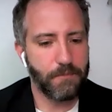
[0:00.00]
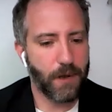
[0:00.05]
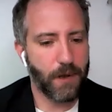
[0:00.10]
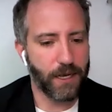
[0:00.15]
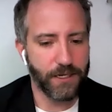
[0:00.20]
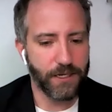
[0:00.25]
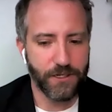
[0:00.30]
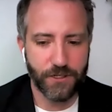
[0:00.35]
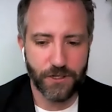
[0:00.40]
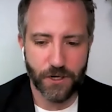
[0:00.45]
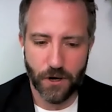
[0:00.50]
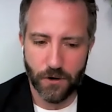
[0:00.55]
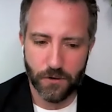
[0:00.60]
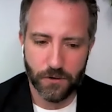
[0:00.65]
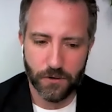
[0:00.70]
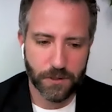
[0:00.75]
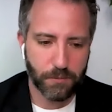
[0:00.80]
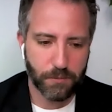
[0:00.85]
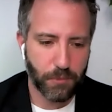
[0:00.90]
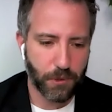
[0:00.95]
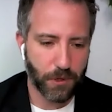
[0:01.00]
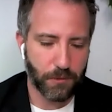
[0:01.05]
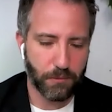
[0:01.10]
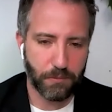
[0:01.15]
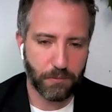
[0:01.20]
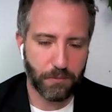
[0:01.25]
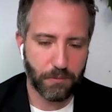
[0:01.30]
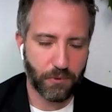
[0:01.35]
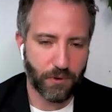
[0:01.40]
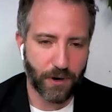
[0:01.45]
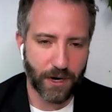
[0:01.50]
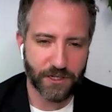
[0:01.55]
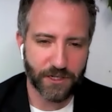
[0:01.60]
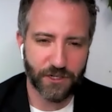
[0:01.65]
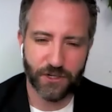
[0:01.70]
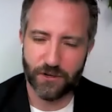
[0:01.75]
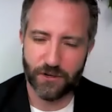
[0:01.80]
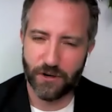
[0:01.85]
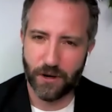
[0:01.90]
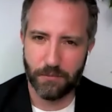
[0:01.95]
I don't put
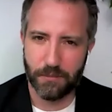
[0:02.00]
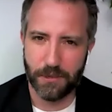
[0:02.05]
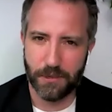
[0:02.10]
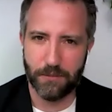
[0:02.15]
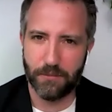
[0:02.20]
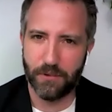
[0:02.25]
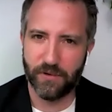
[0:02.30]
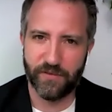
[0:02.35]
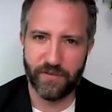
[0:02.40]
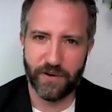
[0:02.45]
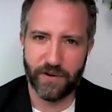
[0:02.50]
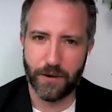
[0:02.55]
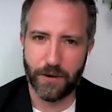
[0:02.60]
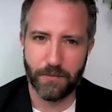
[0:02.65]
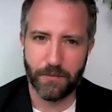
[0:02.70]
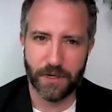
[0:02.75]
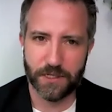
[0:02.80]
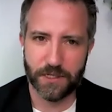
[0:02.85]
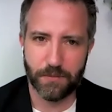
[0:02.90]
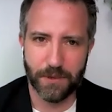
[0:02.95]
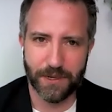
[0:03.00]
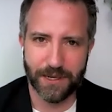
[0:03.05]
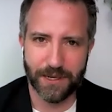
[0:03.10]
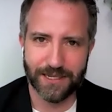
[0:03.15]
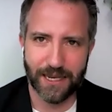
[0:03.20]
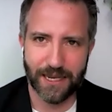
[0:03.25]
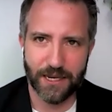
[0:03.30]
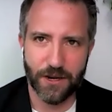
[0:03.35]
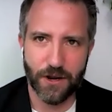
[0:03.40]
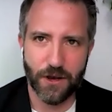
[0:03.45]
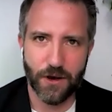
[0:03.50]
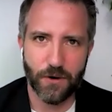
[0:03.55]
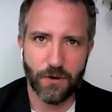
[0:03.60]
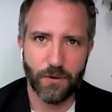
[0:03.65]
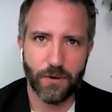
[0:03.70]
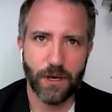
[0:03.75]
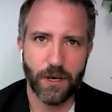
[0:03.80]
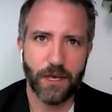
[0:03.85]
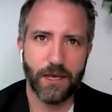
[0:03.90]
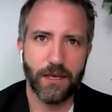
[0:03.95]
pressure on people very much, because I
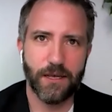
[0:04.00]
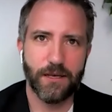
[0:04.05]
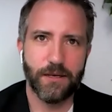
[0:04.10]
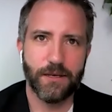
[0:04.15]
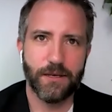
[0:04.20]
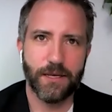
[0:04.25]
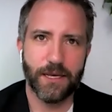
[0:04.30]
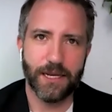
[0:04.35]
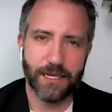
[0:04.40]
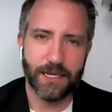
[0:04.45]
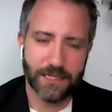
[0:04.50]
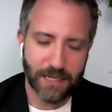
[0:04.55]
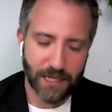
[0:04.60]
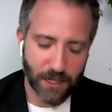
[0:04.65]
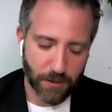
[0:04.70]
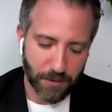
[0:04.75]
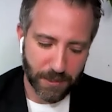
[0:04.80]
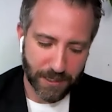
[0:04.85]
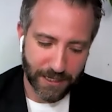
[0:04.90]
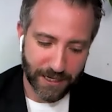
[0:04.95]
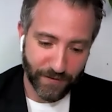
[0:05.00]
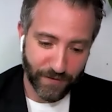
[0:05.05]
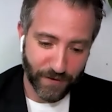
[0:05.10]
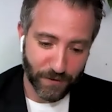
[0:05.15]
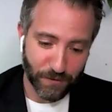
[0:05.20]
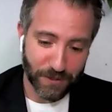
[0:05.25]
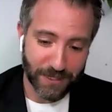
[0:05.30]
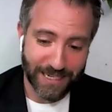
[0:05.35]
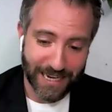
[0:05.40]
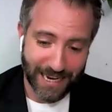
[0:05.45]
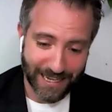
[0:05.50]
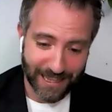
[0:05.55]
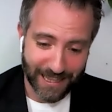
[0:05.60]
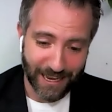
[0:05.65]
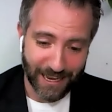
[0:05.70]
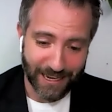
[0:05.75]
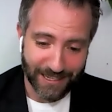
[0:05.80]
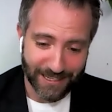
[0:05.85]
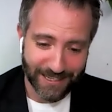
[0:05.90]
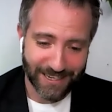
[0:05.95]
know it is a little bit different with
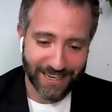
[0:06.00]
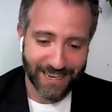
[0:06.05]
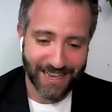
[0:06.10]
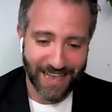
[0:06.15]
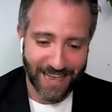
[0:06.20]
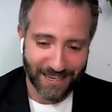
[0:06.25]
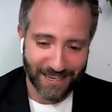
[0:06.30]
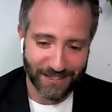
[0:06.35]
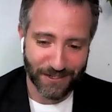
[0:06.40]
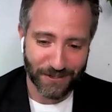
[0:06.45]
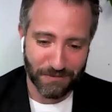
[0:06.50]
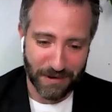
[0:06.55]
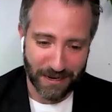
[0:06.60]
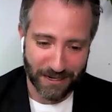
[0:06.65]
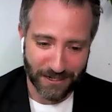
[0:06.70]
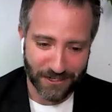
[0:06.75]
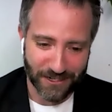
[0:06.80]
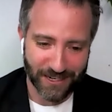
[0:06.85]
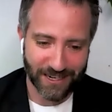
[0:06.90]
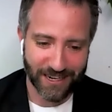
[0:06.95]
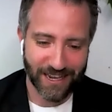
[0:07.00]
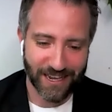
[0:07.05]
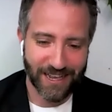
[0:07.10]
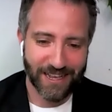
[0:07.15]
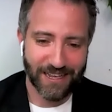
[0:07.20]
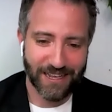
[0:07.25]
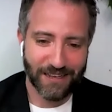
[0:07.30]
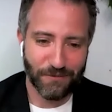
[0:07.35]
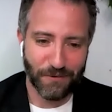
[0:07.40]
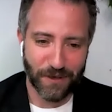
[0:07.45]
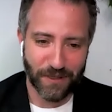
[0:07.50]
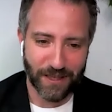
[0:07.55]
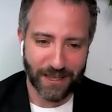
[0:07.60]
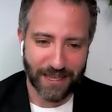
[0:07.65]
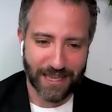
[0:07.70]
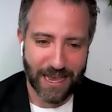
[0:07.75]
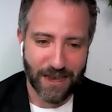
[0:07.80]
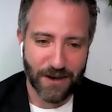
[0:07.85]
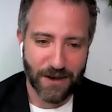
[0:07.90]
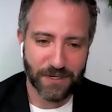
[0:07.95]
deadlines, as you mentioned. With
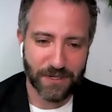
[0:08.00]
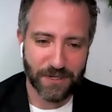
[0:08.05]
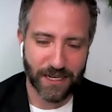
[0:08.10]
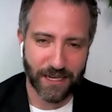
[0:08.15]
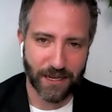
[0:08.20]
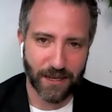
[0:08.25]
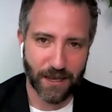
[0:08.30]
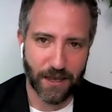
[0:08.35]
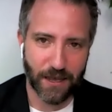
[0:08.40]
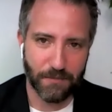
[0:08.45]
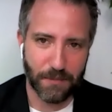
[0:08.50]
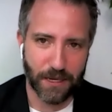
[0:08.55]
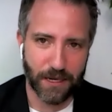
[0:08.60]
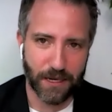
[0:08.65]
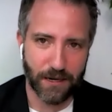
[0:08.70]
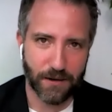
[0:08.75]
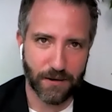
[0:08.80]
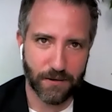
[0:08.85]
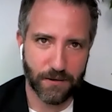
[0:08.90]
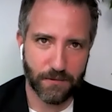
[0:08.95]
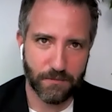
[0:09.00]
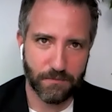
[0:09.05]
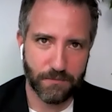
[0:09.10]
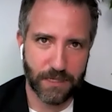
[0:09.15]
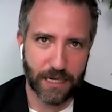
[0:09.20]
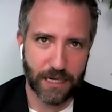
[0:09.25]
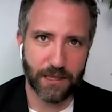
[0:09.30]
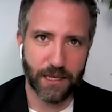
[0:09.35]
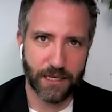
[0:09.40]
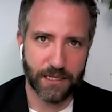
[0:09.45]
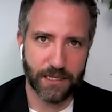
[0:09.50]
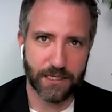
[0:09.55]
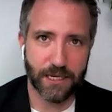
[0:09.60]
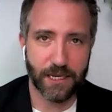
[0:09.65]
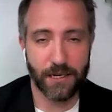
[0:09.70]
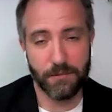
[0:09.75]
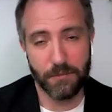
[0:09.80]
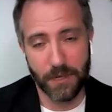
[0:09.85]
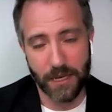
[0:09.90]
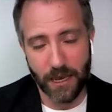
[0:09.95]
accounting, I mean, deadlines
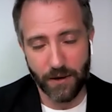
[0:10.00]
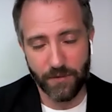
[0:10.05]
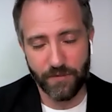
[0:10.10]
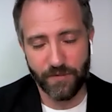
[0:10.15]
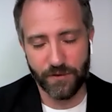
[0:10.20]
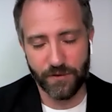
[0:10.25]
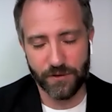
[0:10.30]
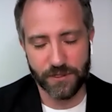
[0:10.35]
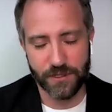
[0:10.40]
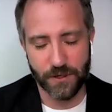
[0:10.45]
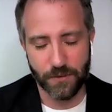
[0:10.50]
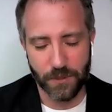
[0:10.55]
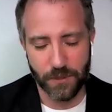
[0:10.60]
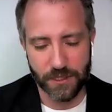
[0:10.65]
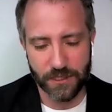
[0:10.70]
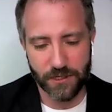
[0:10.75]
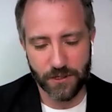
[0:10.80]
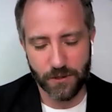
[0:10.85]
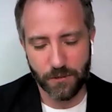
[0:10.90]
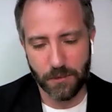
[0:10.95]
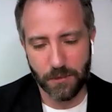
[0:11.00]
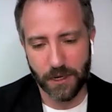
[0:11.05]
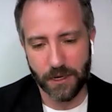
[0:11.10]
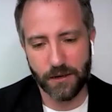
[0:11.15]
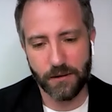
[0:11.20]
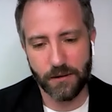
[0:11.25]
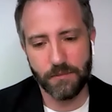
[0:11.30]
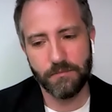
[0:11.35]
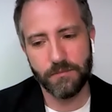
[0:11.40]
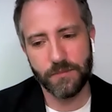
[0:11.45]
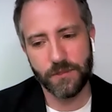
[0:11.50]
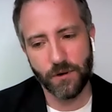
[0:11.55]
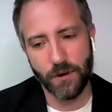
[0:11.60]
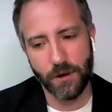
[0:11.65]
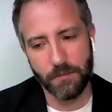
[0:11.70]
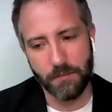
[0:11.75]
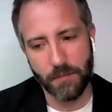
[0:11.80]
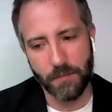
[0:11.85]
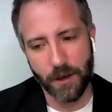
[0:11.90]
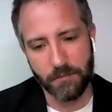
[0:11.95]
can be helpful in some ways too, but so
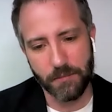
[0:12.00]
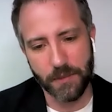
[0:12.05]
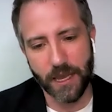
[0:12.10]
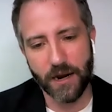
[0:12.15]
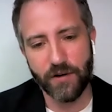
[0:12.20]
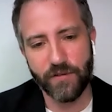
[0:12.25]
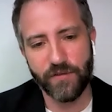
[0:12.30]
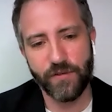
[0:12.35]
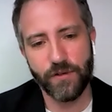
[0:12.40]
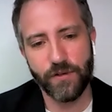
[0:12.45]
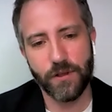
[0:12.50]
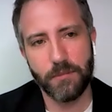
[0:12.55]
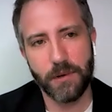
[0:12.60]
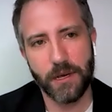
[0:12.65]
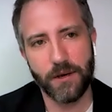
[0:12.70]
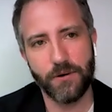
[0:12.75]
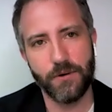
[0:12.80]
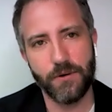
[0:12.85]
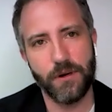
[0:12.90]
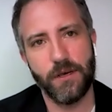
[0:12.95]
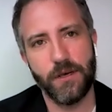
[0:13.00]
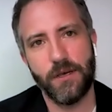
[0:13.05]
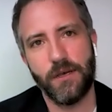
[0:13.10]
I'm careful about